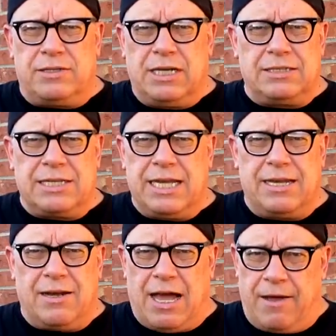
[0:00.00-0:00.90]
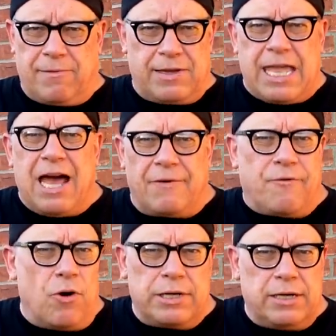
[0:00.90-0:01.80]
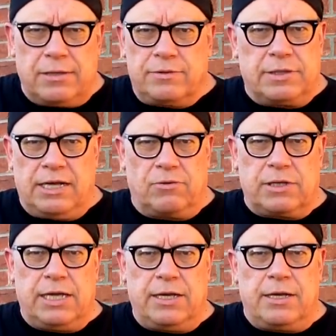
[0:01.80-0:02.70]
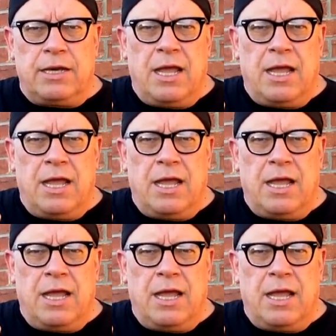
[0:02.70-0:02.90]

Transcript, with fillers: doesn't get it like California, they don't get it,